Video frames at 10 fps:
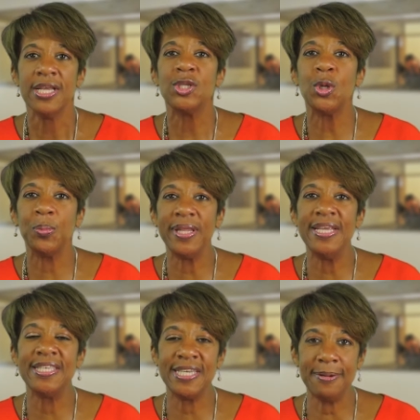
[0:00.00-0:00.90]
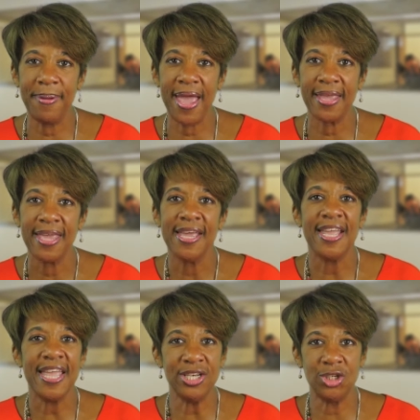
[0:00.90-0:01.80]
So please sit back,
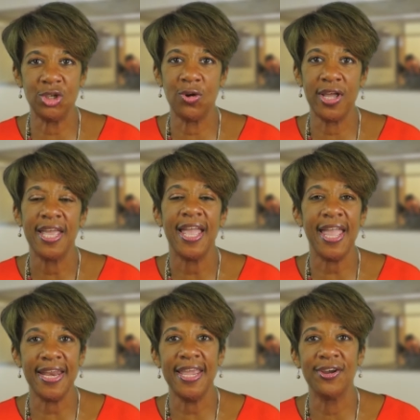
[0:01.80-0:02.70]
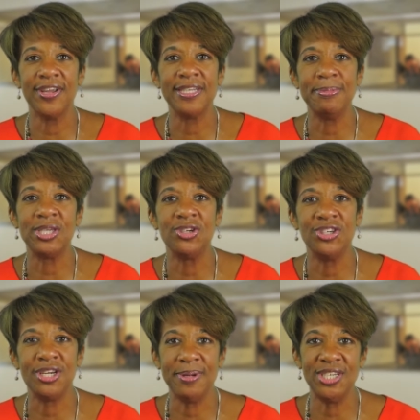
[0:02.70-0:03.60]
enjoy, and here is Mr.
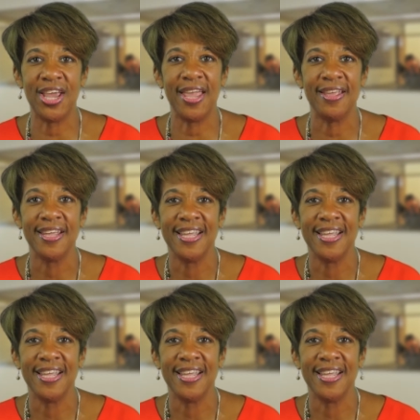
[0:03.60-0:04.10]
Jimmy J.